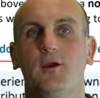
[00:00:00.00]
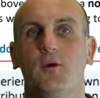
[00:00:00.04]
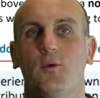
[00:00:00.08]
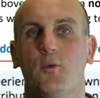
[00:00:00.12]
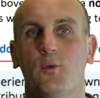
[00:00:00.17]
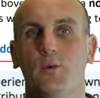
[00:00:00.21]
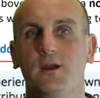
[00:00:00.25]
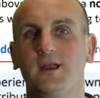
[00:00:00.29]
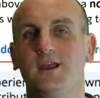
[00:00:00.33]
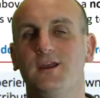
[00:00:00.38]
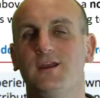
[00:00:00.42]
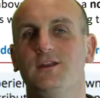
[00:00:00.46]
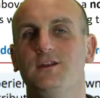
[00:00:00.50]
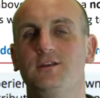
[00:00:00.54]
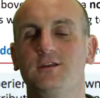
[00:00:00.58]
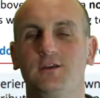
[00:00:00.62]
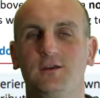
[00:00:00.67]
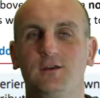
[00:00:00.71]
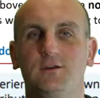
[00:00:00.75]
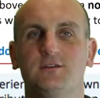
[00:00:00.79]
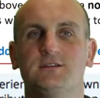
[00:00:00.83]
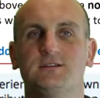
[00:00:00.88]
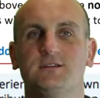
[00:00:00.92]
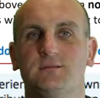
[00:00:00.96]
we can
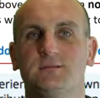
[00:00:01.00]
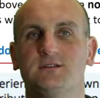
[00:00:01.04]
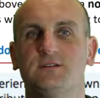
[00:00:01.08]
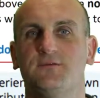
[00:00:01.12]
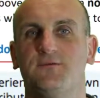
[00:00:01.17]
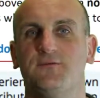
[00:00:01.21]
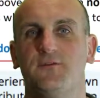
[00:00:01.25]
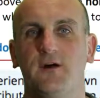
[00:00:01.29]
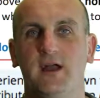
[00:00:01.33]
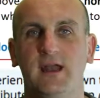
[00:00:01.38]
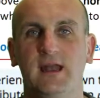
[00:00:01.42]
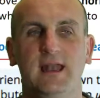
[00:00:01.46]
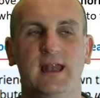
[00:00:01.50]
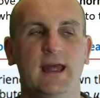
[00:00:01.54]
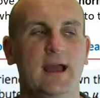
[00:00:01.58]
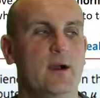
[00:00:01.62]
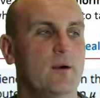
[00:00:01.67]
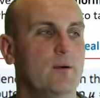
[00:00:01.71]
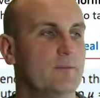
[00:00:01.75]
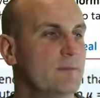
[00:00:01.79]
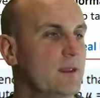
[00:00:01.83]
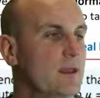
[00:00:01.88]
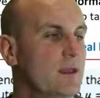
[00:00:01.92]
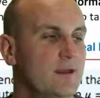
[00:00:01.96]
use them to find
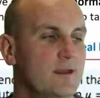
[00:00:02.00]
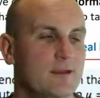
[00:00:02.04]
out